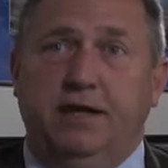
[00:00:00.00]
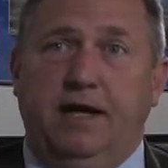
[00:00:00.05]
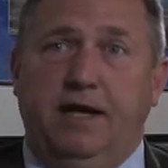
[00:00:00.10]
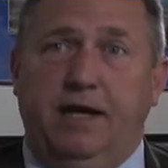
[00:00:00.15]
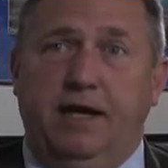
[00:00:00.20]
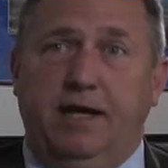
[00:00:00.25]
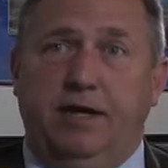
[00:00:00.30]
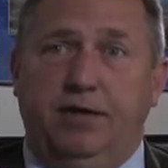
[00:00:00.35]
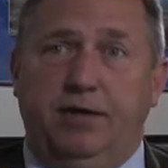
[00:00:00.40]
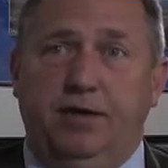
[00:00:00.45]

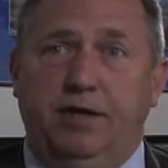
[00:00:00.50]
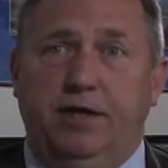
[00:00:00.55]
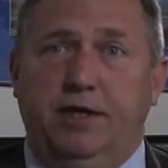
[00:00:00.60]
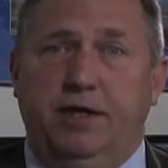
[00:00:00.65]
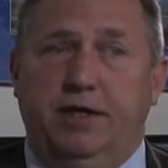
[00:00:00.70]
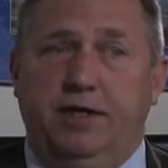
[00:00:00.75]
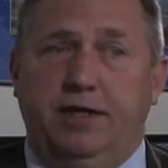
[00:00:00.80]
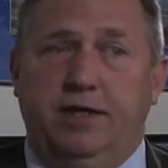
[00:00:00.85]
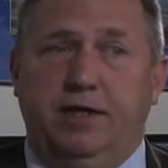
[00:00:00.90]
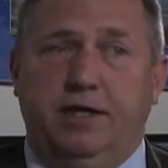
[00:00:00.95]
and
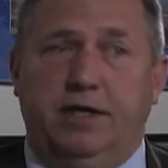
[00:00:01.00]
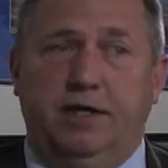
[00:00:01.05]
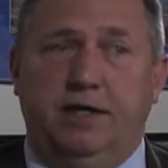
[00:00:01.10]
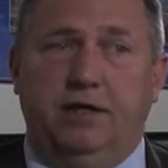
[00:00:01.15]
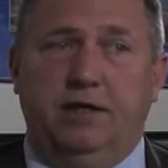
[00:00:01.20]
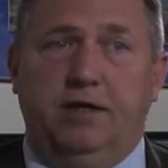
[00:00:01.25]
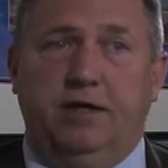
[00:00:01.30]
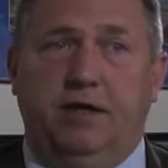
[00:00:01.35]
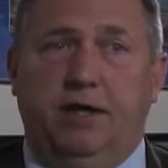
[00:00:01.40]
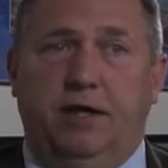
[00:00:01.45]

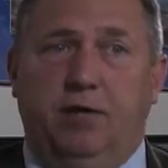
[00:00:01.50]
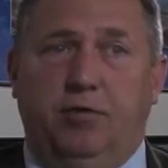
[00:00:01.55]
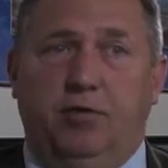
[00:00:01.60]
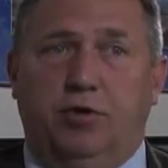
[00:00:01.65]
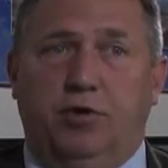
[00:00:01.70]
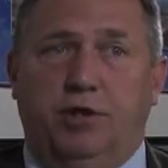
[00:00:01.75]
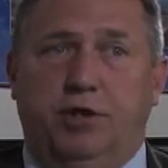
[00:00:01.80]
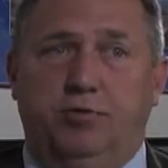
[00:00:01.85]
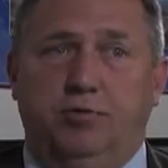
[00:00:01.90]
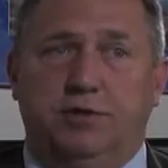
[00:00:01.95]
I'm
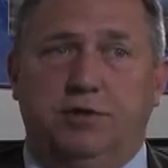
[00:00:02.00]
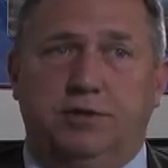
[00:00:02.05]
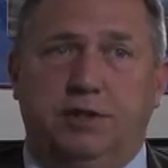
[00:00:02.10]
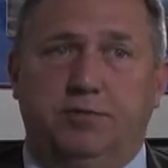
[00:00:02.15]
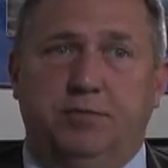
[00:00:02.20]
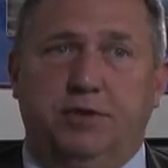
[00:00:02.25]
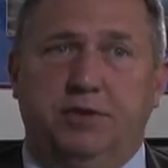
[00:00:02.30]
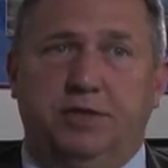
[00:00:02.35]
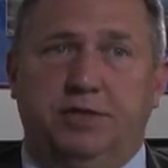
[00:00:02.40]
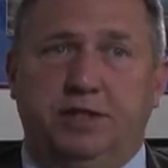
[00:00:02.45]
working with
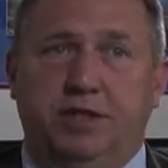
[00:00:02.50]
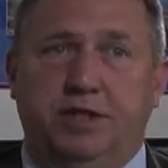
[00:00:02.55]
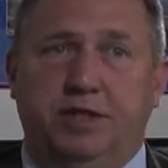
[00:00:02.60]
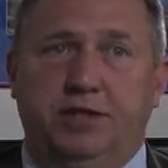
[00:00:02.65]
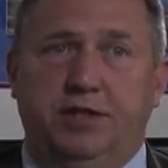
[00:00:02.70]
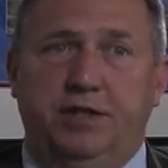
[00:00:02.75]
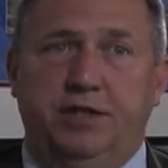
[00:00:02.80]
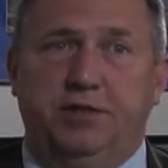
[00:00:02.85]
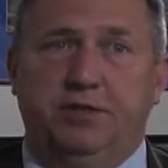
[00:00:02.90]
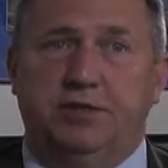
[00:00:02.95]
some of the city
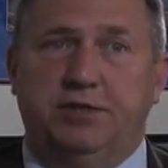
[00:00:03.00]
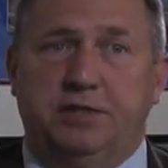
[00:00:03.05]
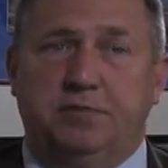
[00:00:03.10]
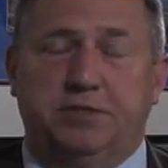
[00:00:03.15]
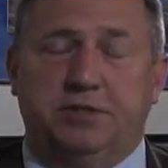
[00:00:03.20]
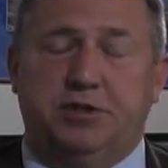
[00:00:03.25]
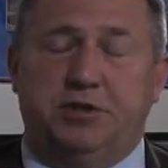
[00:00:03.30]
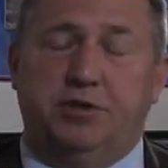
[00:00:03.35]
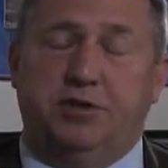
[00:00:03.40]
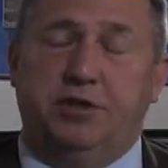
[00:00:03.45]
leaders.
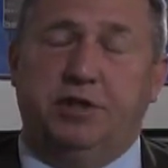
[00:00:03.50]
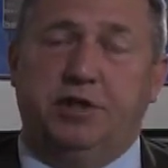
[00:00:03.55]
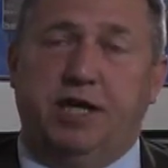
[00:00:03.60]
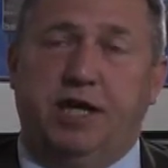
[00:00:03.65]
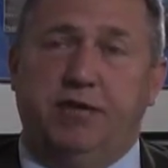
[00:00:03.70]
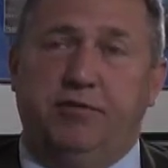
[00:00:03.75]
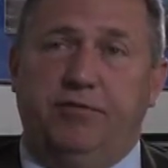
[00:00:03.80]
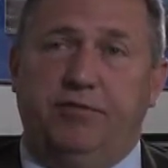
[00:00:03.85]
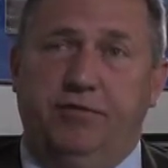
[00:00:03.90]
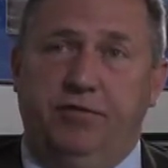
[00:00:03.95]
I'm certainly
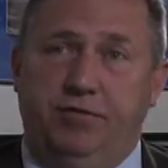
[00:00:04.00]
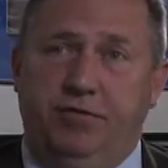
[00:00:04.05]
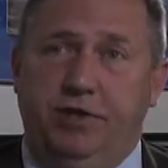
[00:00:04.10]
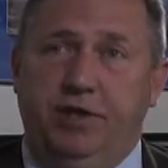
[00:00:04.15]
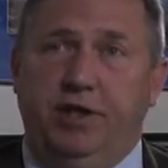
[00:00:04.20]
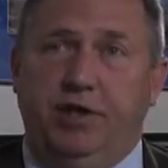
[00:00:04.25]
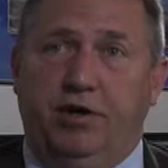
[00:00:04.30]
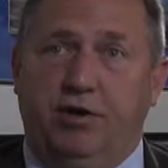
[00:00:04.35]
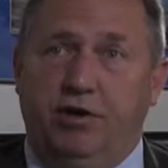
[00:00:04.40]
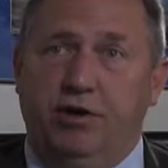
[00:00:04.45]
not the
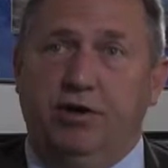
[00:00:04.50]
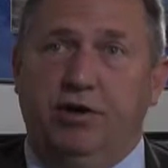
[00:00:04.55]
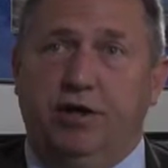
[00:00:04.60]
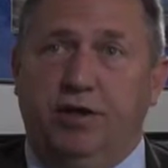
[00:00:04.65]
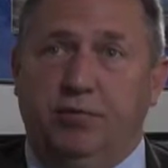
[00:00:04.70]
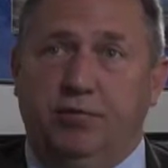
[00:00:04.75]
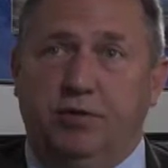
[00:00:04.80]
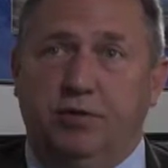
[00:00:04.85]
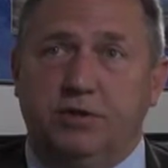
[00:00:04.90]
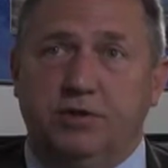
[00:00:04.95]
lead on it.
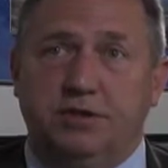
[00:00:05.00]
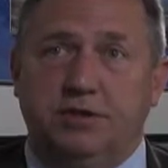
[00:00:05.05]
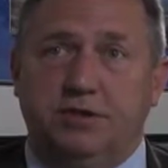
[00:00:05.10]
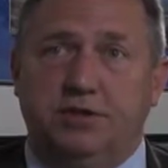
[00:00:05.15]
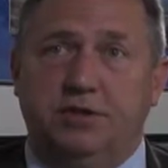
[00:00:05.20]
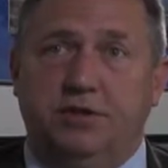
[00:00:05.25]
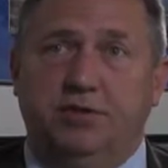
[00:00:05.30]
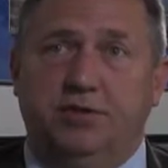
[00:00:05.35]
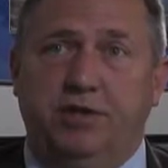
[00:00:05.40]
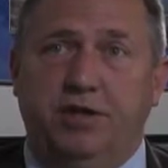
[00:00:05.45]
Networks
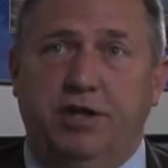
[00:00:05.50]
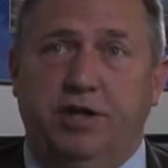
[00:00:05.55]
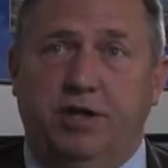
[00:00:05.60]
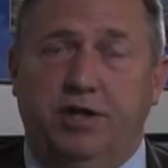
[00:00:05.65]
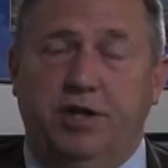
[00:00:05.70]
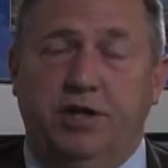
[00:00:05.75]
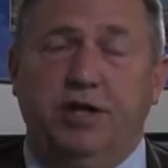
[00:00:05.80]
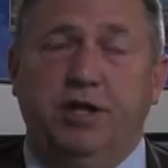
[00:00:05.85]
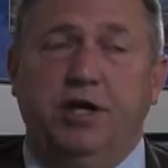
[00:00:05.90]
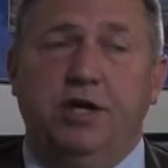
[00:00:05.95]
isn't the lead
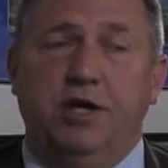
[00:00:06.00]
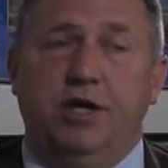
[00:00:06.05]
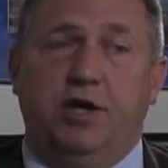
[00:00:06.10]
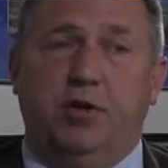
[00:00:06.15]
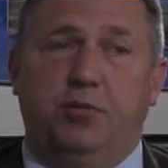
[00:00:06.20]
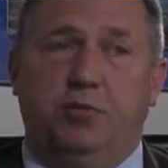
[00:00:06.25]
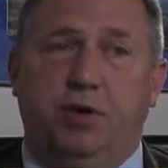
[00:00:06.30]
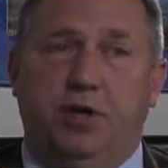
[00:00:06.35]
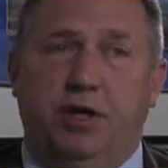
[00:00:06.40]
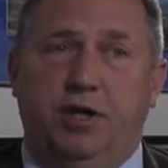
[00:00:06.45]
on it,
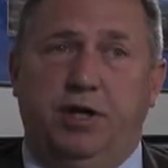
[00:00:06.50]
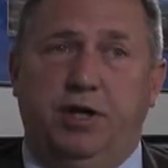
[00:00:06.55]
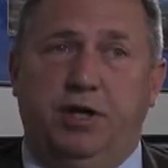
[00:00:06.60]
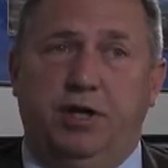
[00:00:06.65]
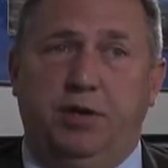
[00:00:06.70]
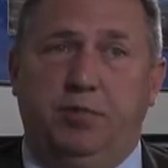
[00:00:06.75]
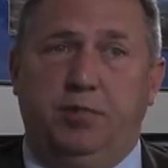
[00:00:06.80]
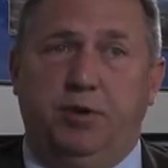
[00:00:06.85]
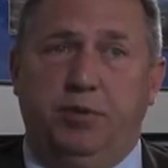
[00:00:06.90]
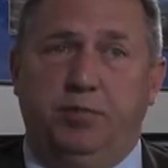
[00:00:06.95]

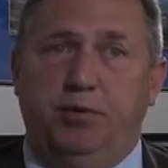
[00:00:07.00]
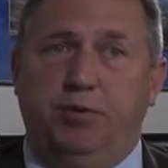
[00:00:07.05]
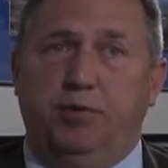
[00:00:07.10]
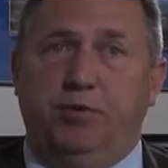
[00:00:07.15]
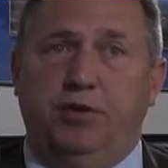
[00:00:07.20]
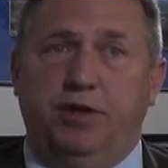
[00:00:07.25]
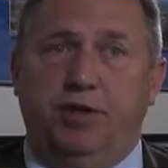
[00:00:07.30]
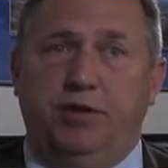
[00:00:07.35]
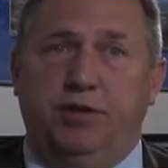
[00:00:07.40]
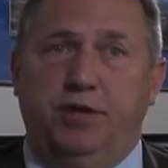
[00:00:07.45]
but people
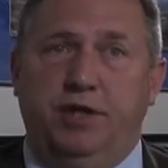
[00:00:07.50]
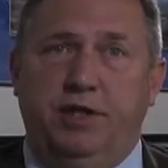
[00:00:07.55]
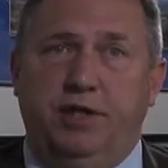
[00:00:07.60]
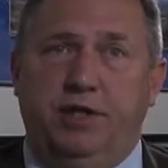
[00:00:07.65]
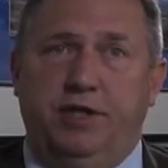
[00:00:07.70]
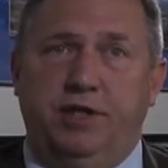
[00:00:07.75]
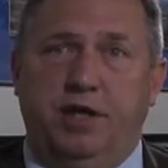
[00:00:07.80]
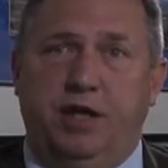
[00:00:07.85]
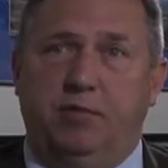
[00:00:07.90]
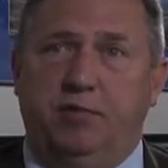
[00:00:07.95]
within the
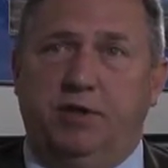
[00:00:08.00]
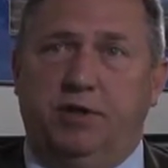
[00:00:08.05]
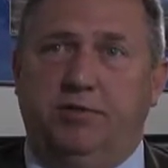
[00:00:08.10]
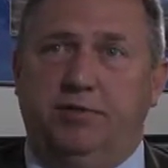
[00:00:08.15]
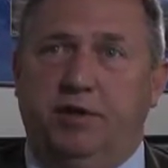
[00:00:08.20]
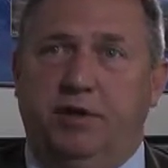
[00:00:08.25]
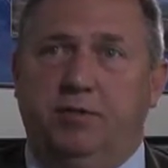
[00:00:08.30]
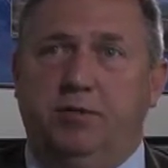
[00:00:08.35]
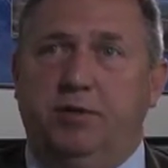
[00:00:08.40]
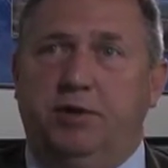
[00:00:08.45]
economic
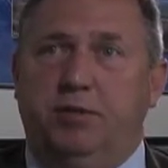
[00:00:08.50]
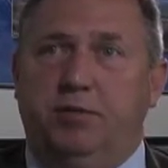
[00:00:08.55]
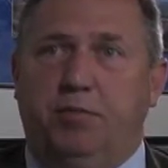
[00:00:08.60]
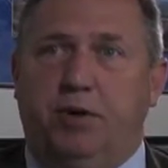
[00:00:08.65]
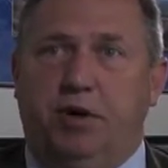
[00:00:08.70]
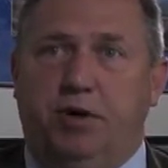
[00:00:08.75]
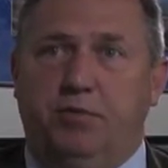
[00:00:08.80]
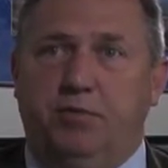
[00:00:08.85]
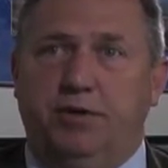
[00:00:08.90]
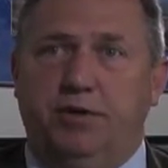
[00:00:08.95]
development
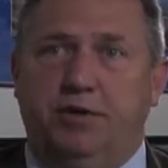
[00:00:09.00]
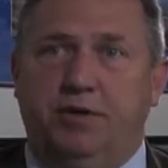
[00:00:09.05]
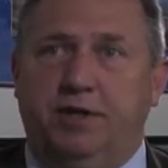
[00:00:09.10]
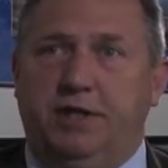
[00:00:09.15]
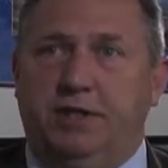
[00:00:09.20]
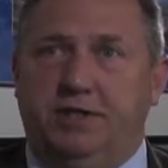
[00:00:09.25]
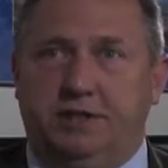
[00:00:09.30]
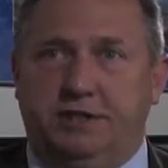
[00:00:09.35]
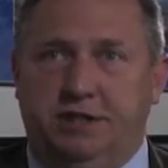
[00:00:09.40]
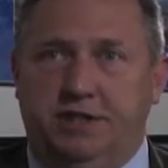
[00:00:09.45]
department
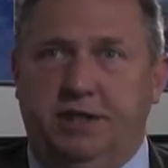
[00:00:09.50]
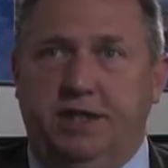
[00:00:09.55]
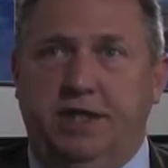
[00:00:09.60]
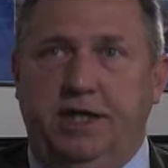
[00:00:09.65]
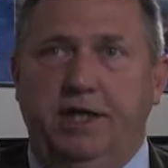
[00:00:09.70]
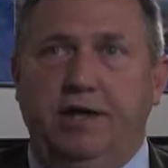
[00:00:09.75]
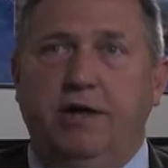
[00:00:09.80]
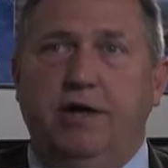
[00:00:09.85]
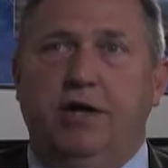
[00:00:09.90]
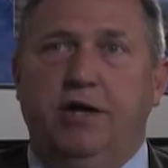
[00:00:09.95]
at the
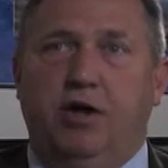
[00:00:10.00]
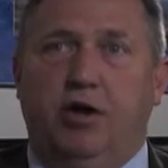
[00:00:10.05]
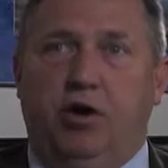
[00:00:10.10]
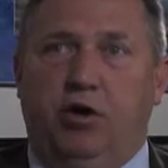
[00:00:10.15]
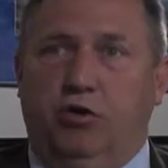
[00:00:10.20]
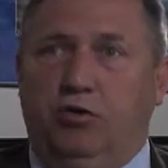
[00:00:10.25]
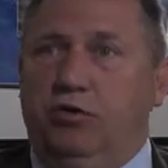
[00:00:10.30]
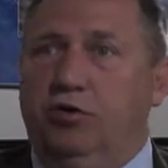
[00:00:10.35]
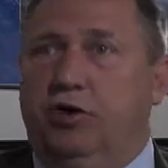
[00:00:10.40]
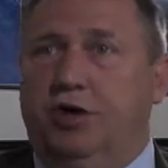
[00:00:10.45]
city
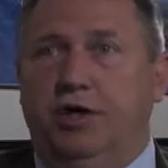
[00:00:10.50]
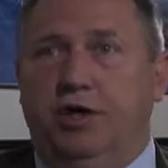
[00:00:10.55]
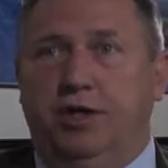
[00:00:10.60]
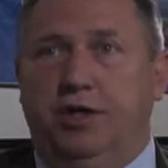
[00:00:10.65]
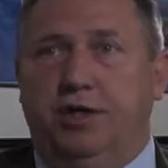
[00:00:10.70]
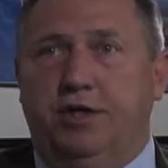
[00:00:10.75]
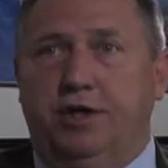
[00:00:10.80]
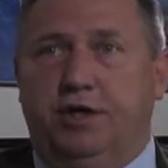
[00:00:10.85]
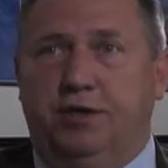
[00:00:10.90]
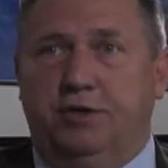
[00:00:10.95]
are looking
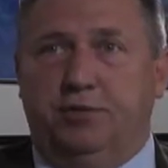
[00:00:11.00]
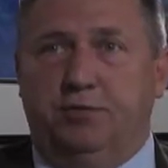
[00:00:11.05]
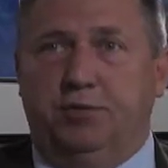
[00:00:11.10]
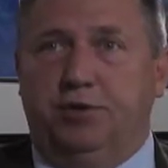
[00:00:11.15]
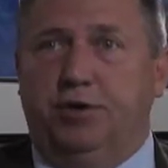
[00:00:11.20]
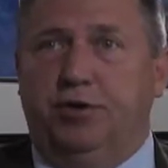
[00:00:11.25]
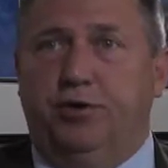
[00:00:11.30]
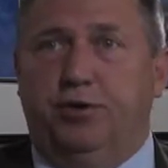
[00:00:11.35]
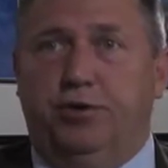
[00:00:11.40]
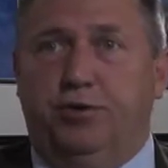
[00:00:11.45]
at
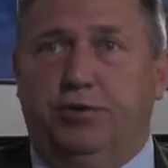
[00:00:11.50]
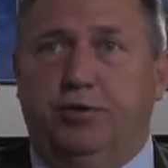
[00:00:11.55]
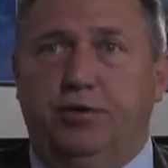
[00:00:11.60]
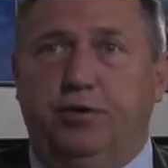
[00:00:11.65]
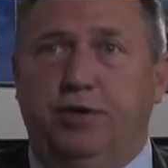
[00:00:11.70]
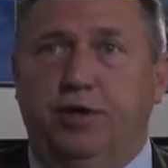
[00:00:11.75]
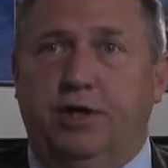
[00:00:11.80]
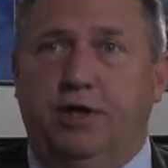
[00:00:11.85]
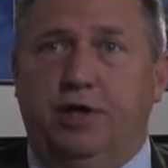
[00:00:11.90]
entrepreneurial